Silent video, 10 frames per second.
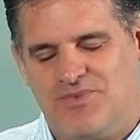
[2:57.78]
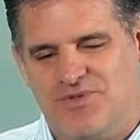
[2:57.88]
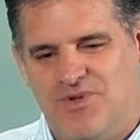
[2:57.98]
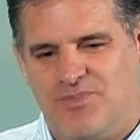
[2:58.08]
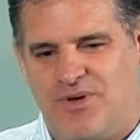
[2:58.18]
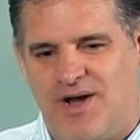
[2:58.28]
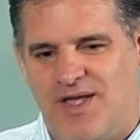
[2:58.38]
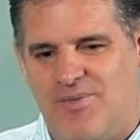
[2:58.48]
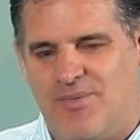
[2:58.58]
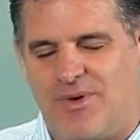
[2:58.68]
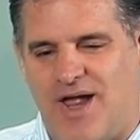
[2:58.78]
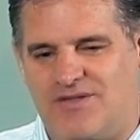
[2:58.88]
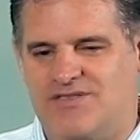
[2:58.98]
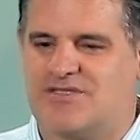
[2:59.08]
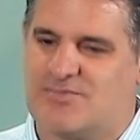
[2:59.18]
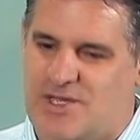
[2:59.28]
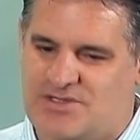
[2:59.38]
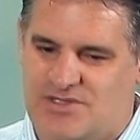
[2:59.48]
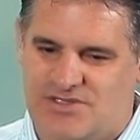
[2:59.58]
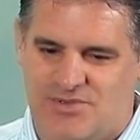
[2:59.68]
do a pranayama practice,
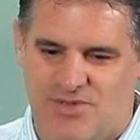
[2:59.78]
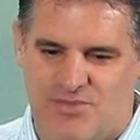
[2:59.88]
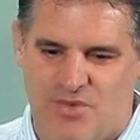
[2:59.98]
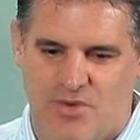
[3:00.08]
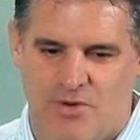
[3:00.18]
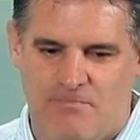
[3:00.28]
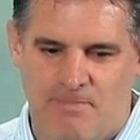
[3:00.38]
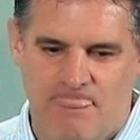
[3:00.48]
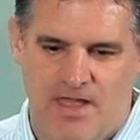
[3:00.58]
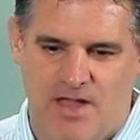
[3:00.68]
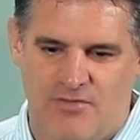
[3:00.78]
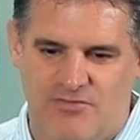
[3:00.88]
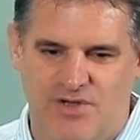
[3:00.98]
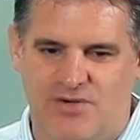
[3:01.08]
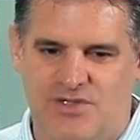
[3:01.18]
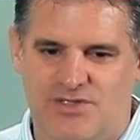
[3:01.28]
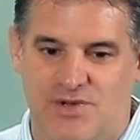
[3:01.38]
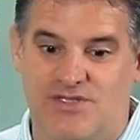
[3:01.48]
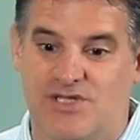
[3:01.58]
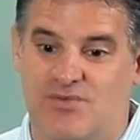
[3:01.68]
especially some of the more vigorous
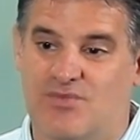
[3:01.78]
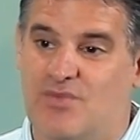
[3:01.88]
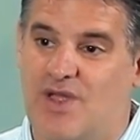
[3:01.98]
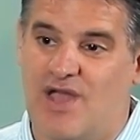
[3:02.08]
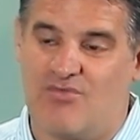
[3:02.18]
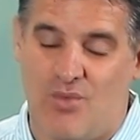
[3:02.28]
ones that have a